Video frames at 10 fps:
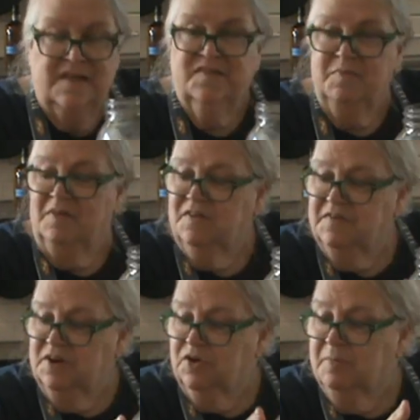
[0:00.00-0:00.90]
it smells of
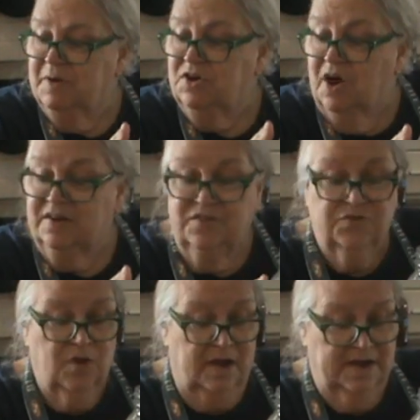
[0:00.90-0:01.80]
vinegary, but not as
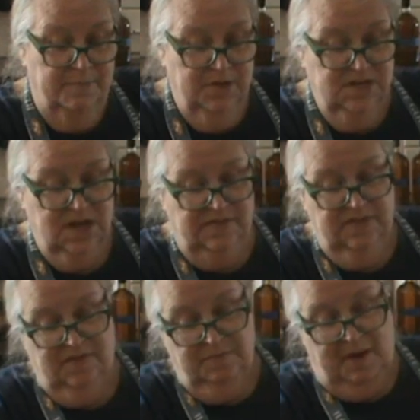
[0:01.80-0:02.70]
strong. And I'm going to,
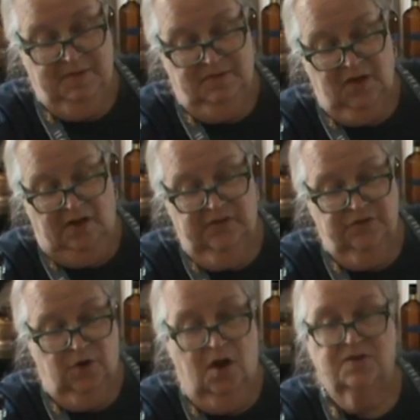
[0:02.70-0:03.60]
since my solids
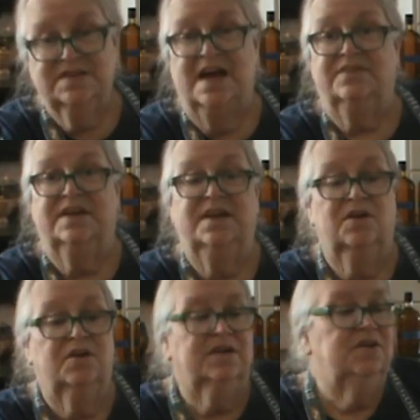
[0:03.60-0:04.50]
are all down
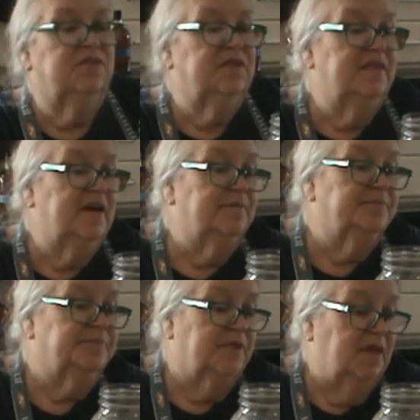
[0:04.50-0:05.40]
here, can you see that?
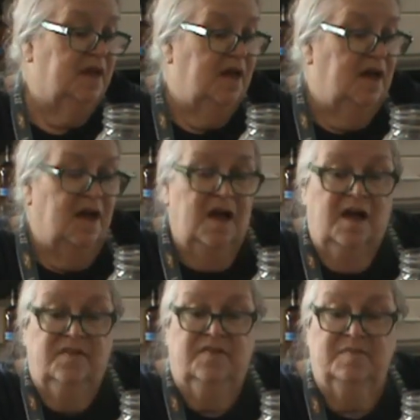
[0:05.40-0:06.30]

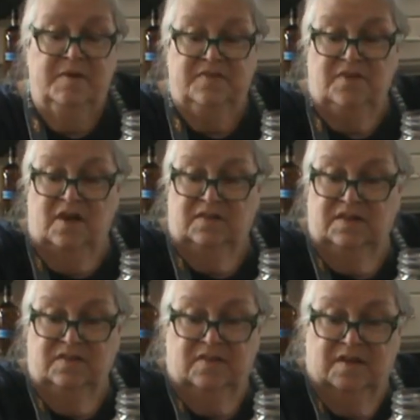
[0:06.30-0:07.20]
Since my
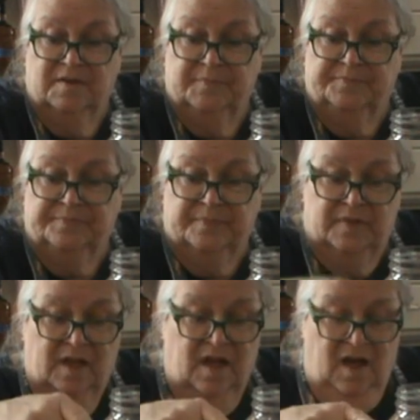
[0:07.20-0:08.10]
solids
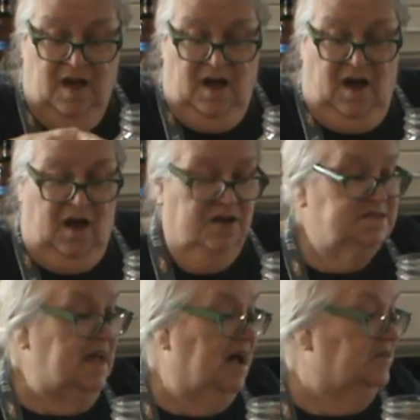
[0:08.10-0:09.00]
are
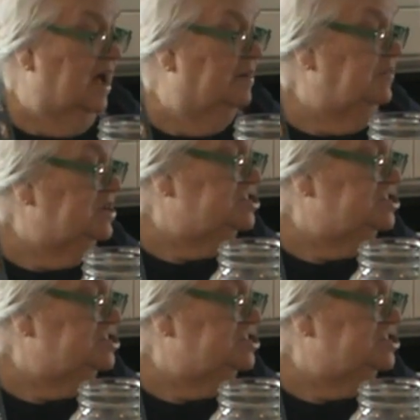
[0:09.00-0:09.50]
down, I'm going